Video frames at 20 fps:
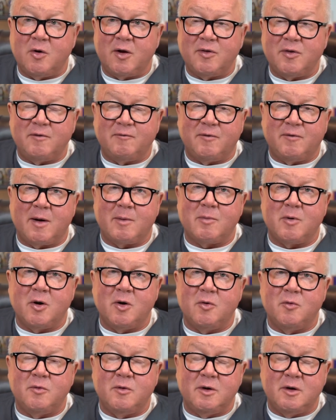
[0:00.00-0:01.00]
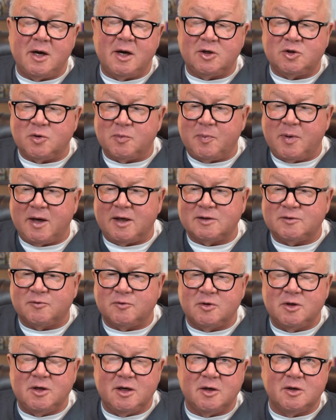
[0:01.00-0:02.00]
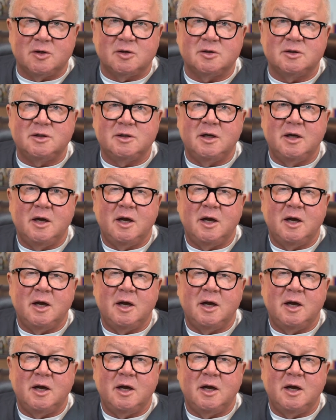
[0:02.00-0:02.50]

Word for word: I think fibro naturopaths for years